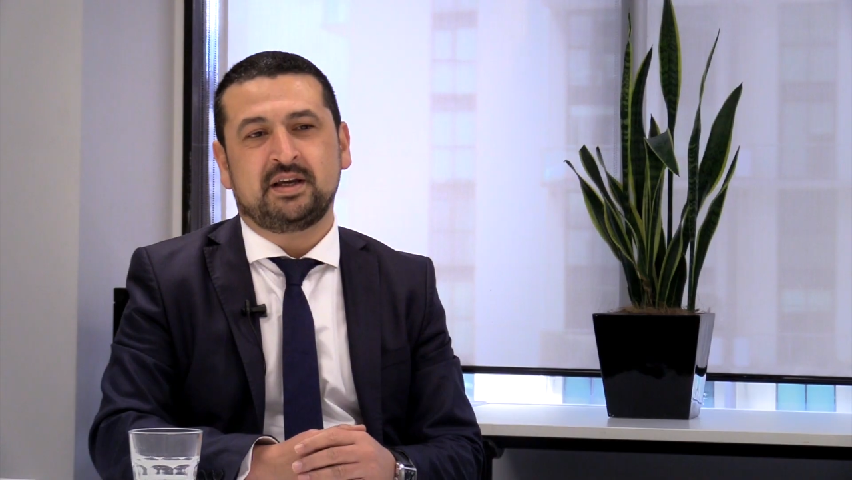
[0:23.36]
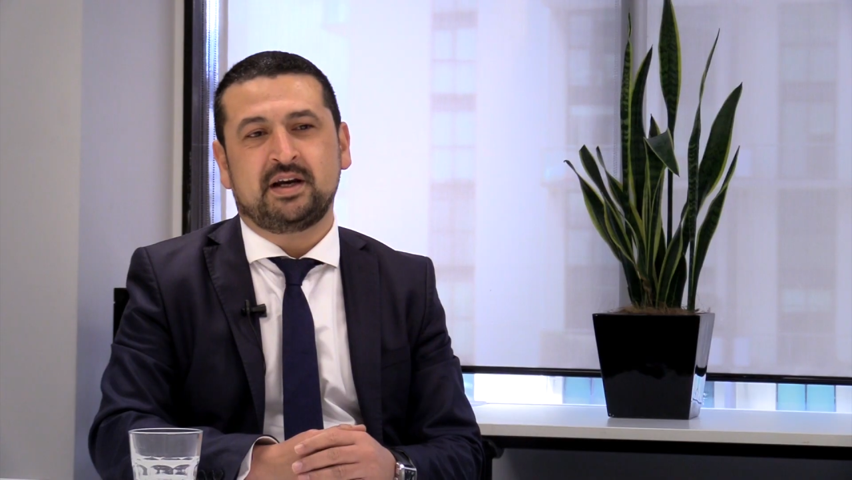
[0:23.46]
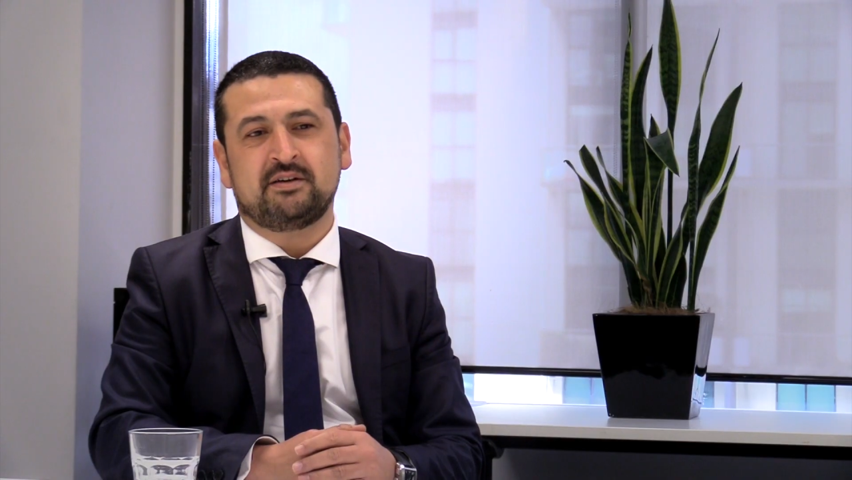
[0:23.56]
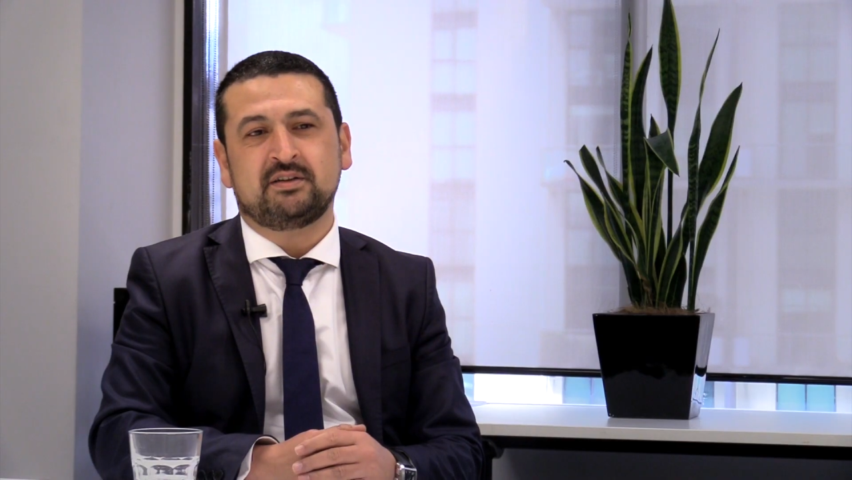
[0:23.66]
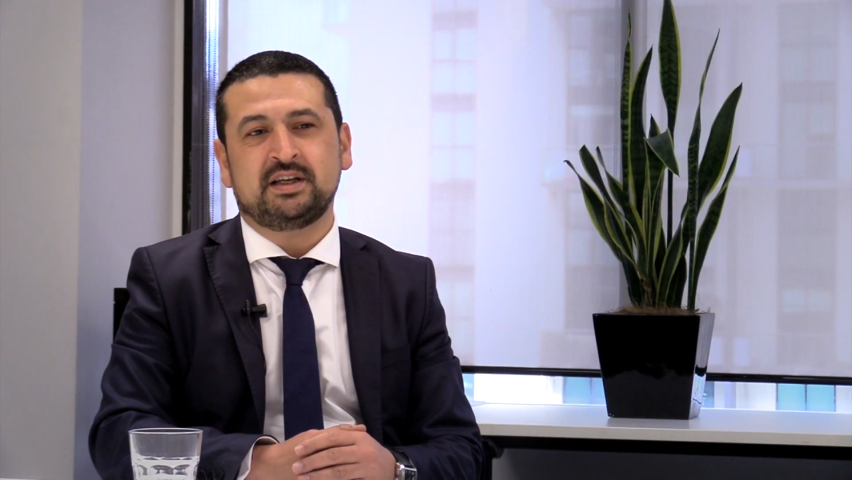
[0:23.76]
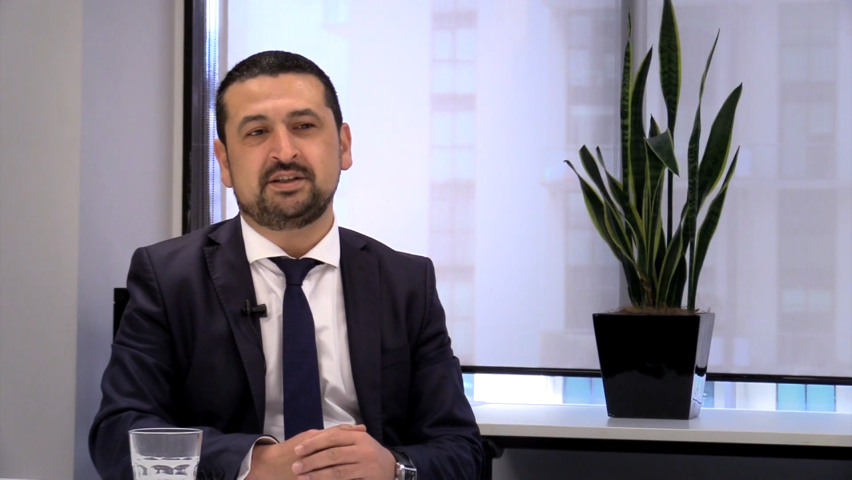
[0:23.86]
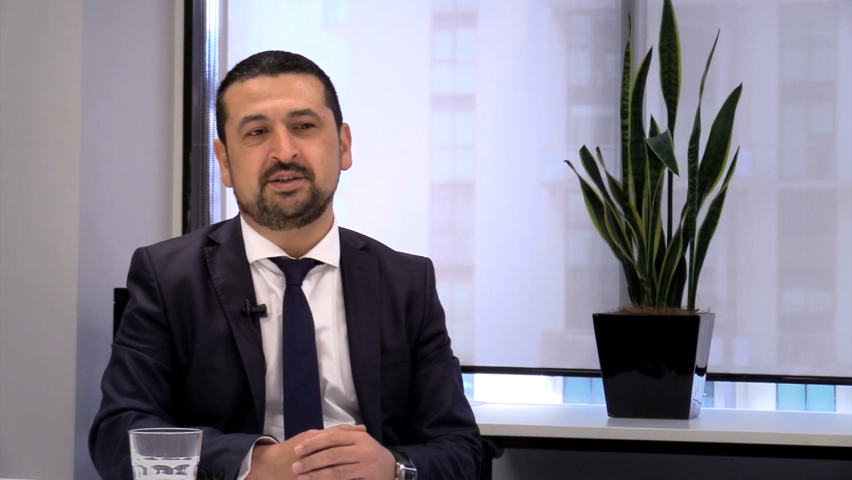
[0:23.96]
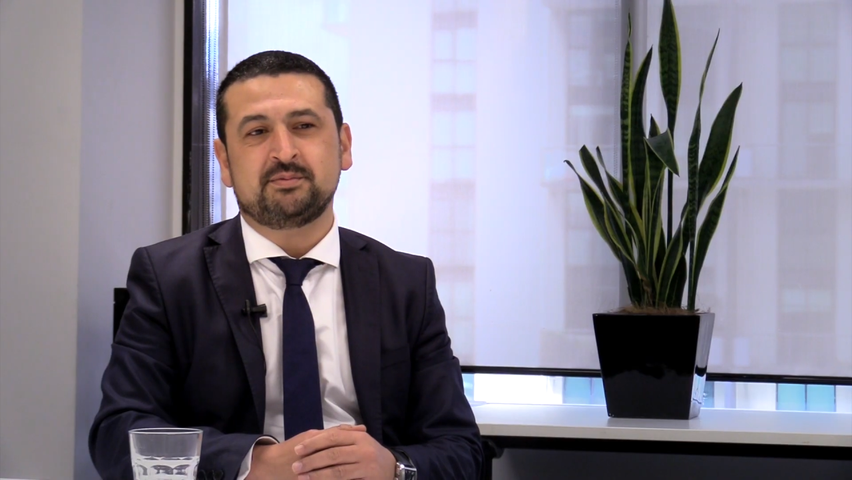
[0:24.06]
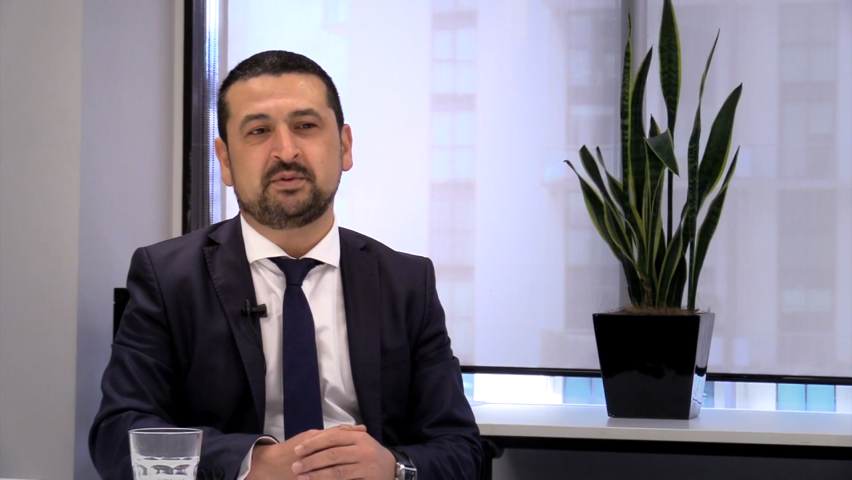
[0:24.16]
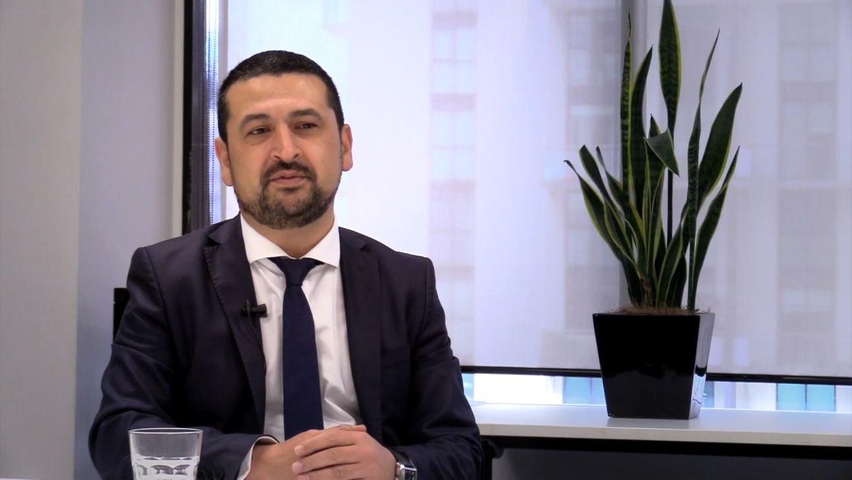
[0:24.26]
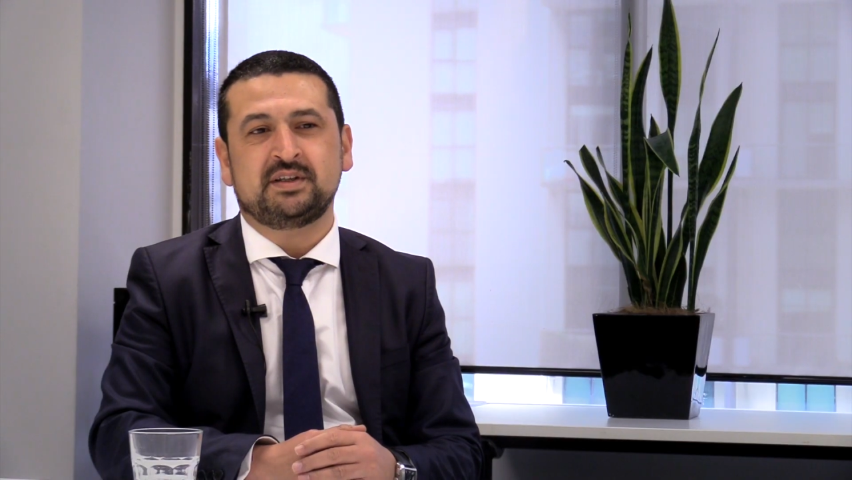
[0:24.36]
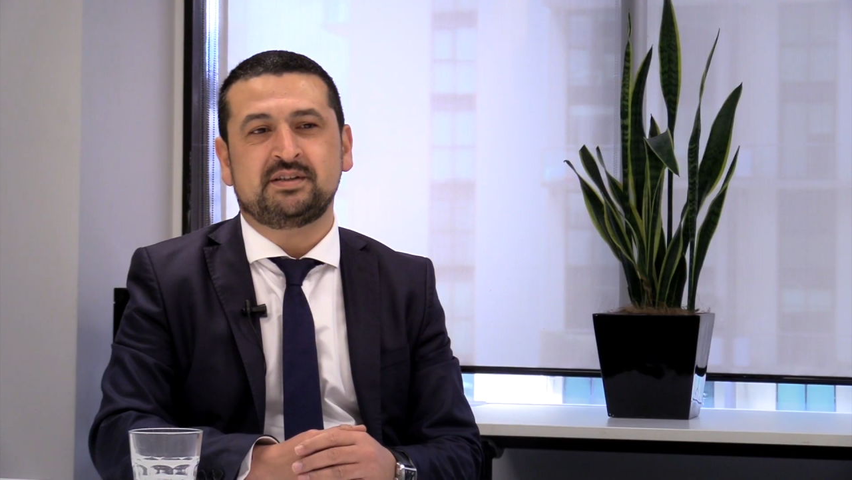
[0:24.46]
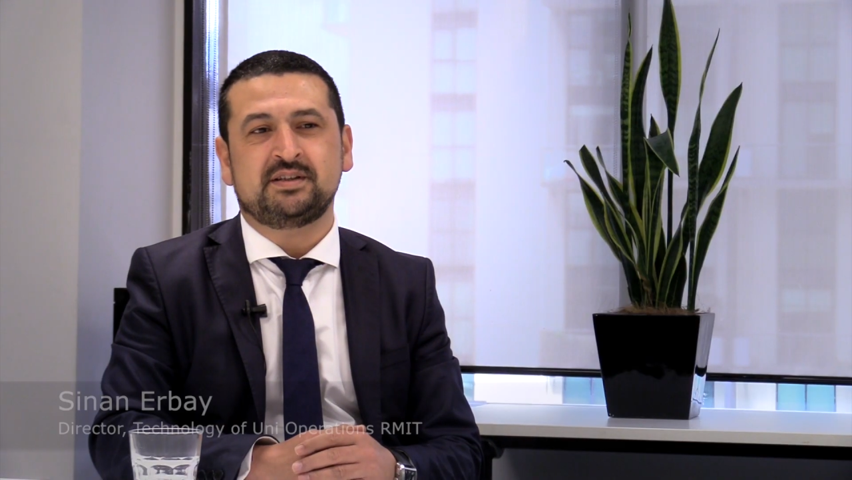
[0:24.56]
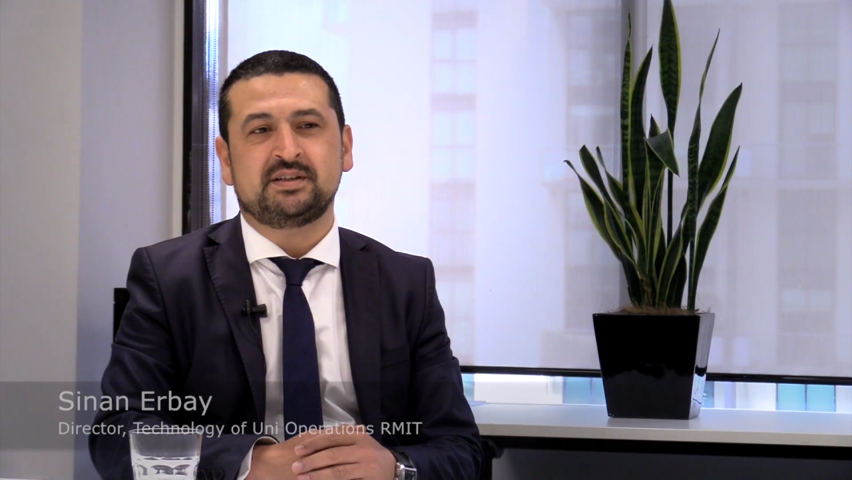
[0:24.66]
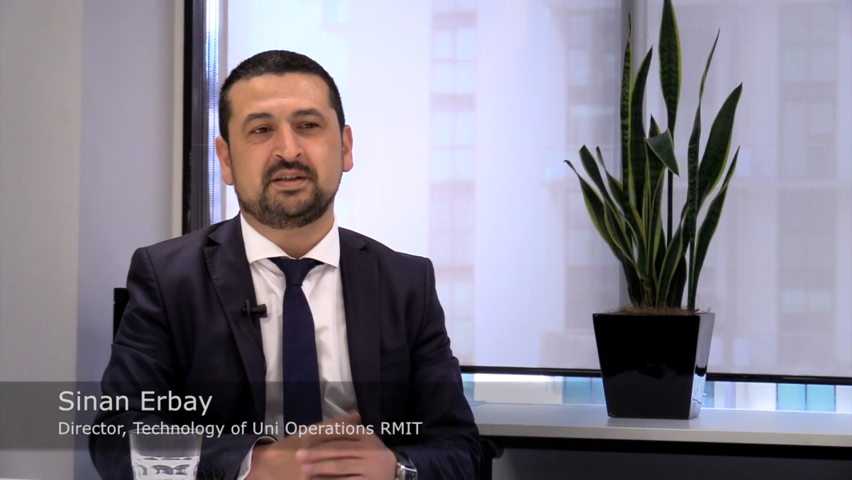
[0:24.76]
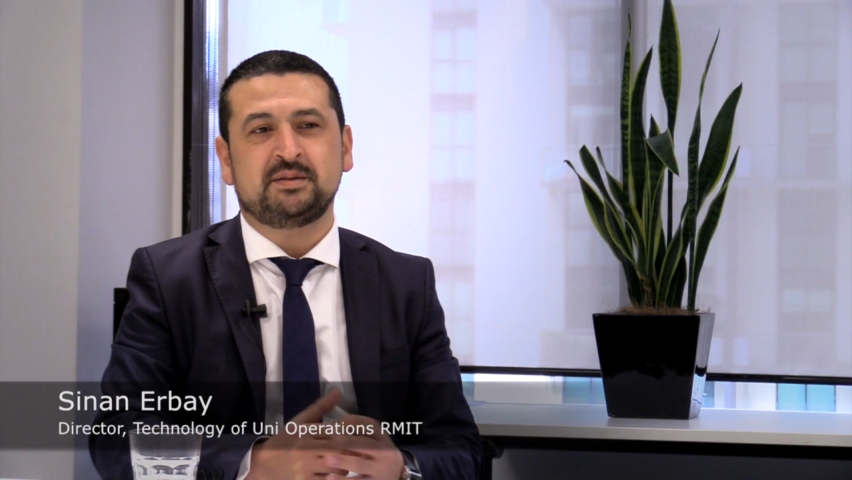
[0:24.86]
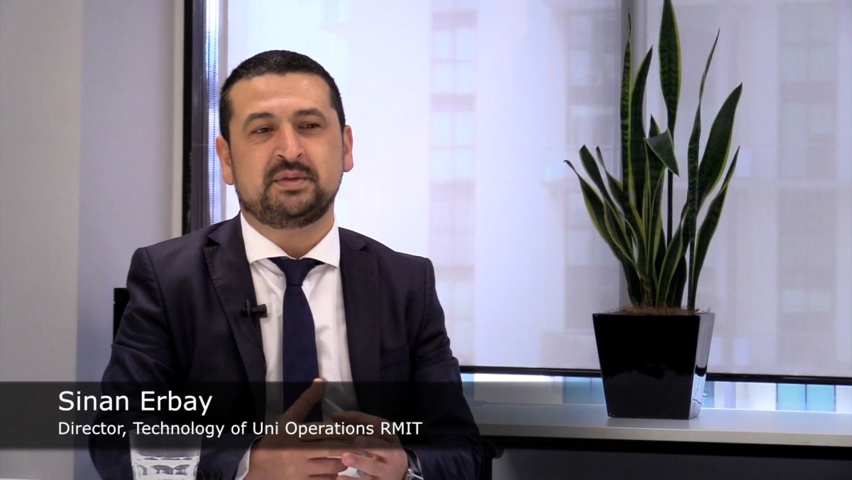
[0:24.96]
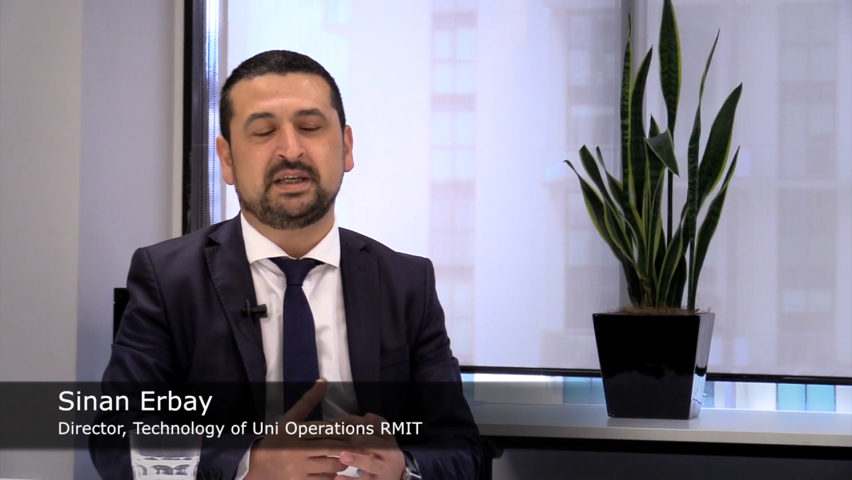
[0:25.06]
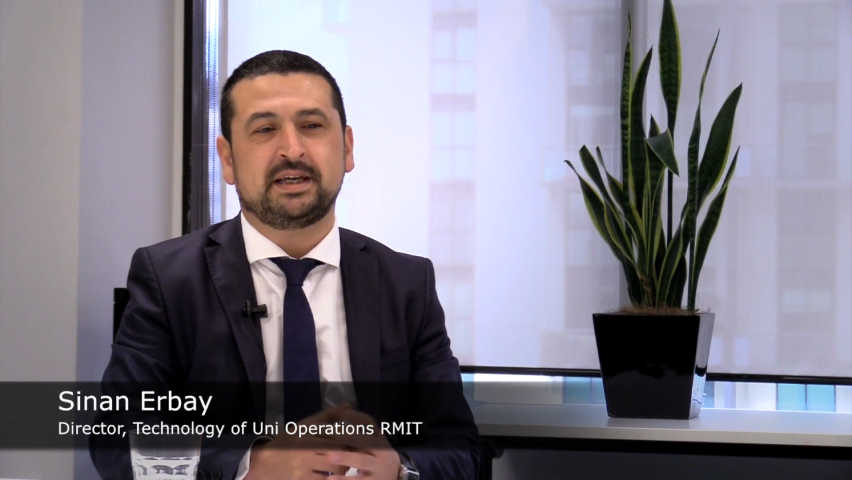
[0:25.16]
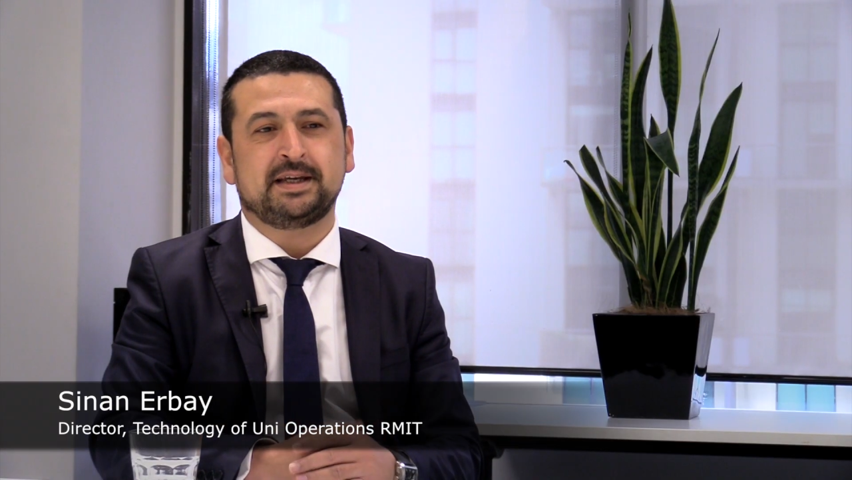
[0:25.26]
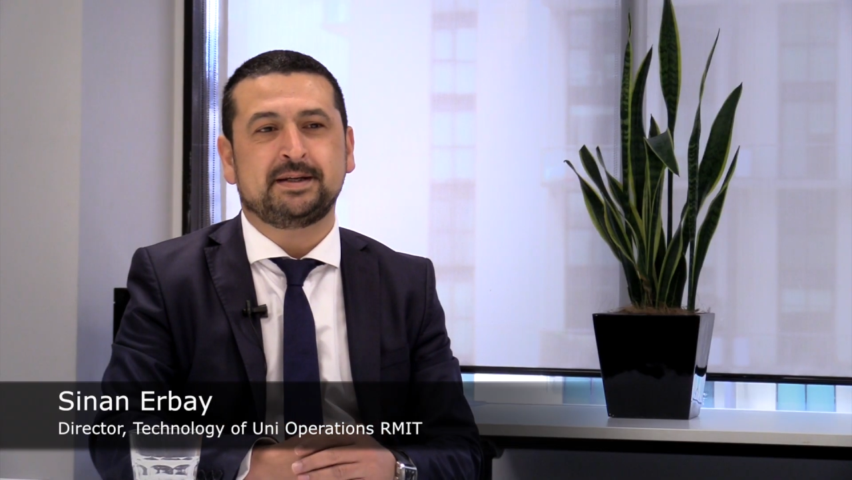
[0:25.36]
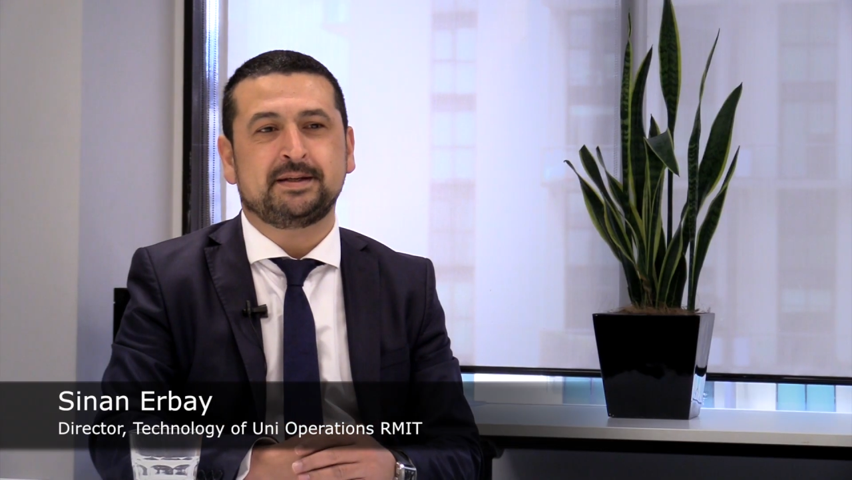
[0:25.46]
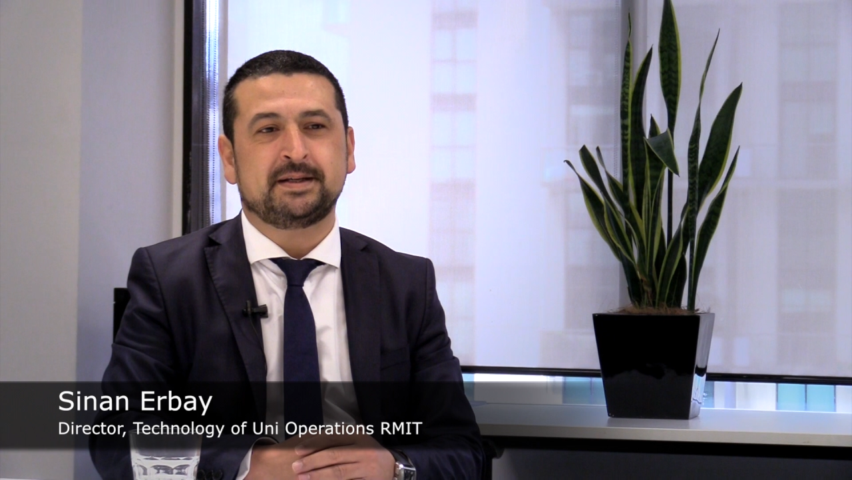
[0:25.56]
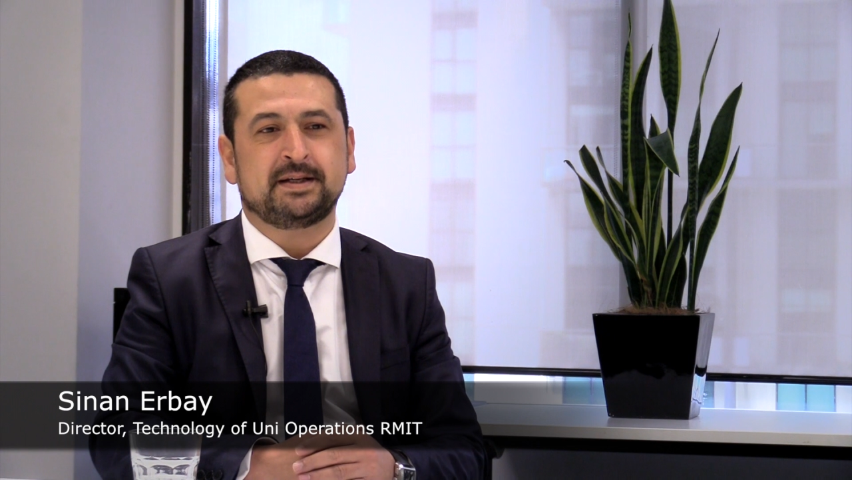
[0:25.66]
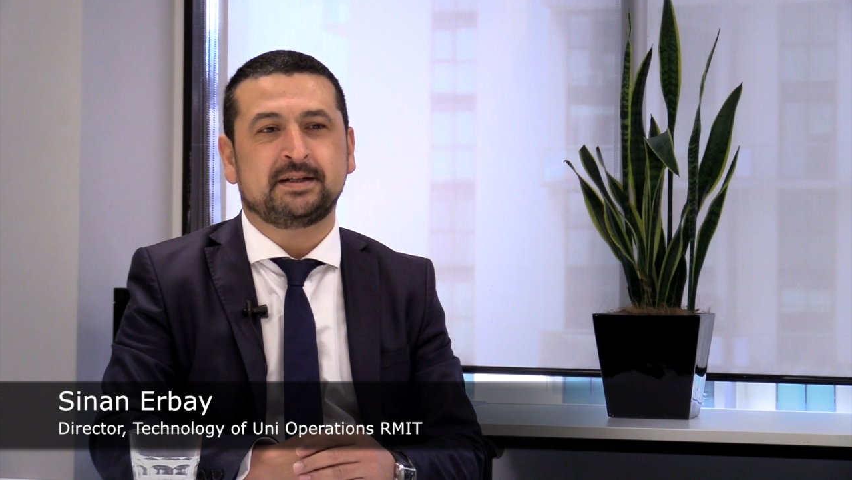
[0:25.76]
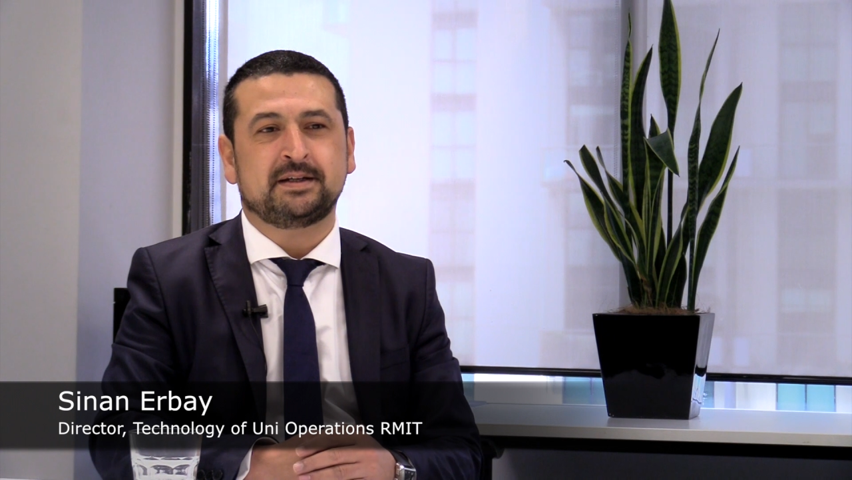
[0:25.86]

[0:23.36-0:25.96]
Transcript: Our relationship with NTT began